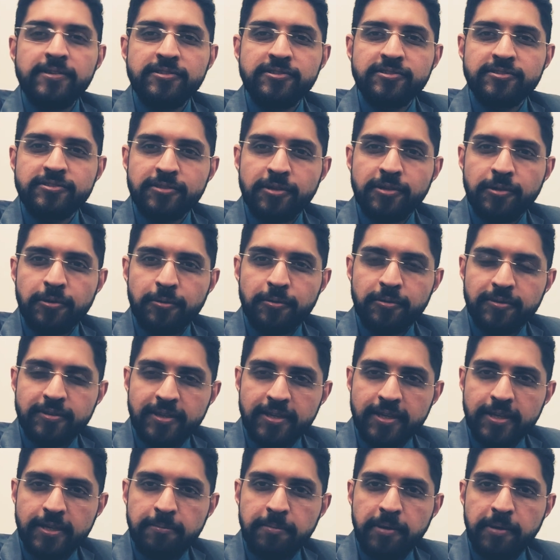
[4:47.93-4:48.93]
So
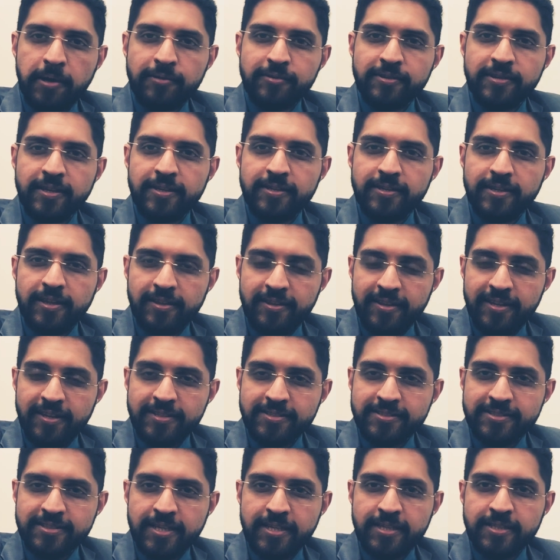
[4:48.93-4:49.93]
think about
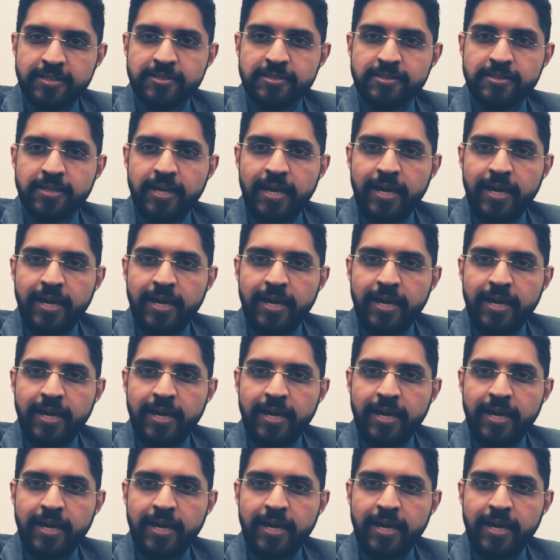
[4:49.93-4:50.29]
these things.